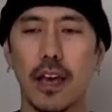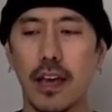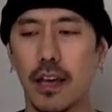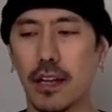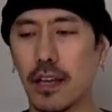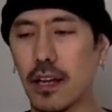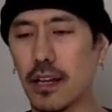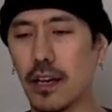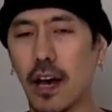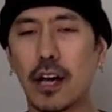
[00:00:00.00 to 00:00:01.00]
and
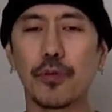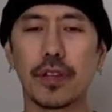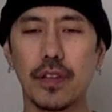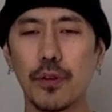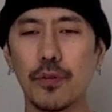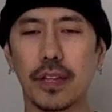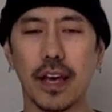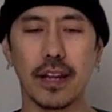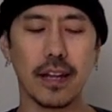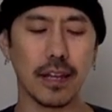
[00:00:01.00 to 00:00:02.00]
and uh, how do we deal with
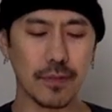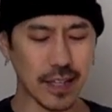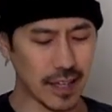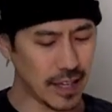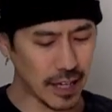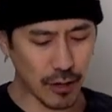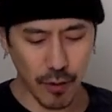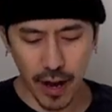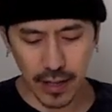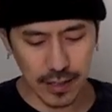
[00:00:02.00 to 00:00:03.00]
that? And he was like, he
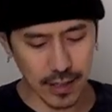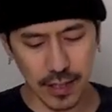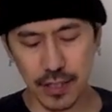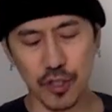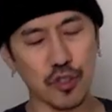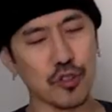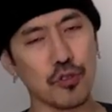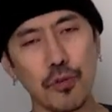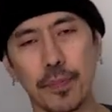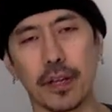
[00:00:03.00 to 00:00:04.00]
grinds because he's
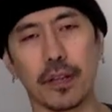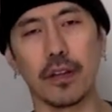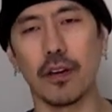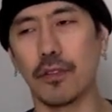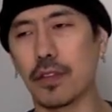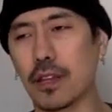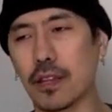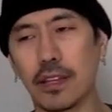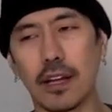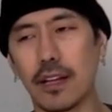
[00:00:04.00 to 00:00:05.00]
stupid, you know.
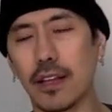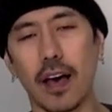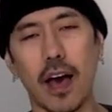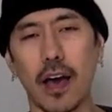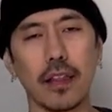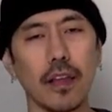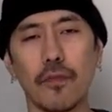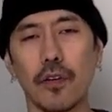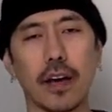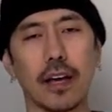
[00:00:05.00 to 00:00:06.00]
None of the high
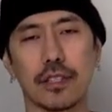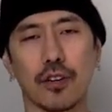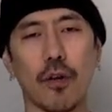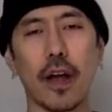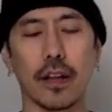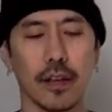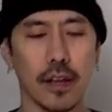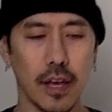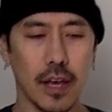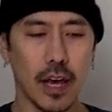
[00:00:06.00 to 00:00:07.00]
level guys grind,
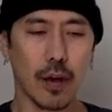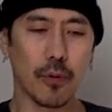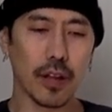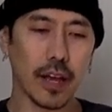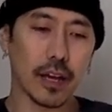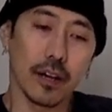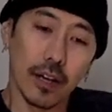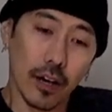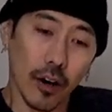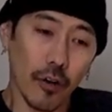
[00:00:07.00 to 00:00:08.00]
and we're like,
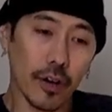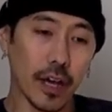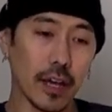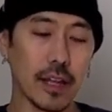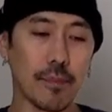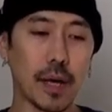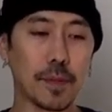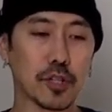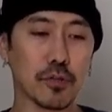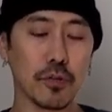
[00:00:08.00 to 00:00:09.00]
okay, that might
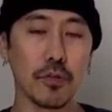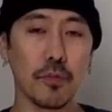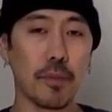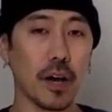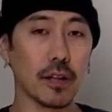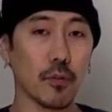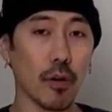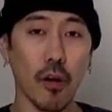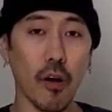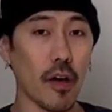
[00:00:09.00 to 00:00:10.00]
be true, but
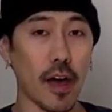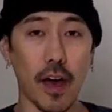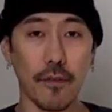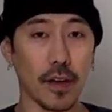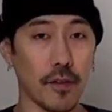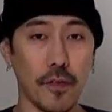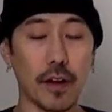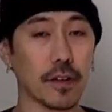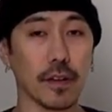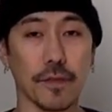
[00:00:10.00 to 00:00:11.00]
we're all having a
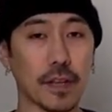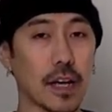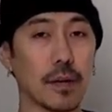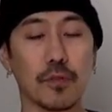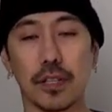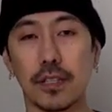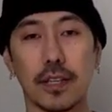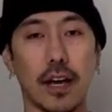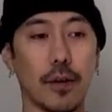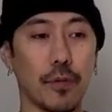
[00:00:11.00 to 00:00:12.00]
very tough time with this
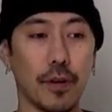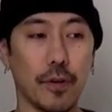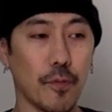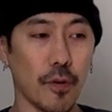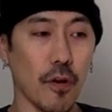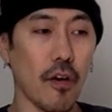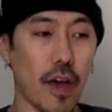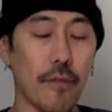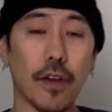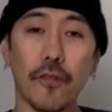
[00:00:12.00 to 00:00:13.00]
guy. We're we're all
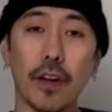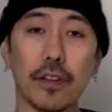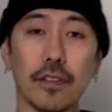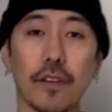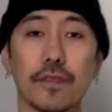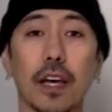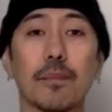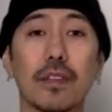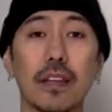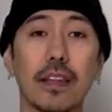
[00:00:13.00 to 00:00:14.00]
having a very tough
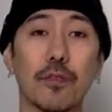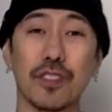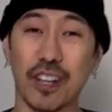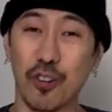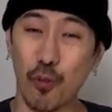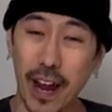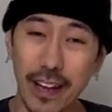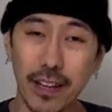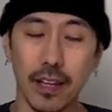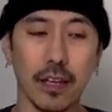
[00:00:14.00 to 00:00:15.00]
time dealing with the
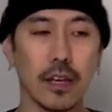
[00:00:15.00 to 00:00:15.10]
grinding.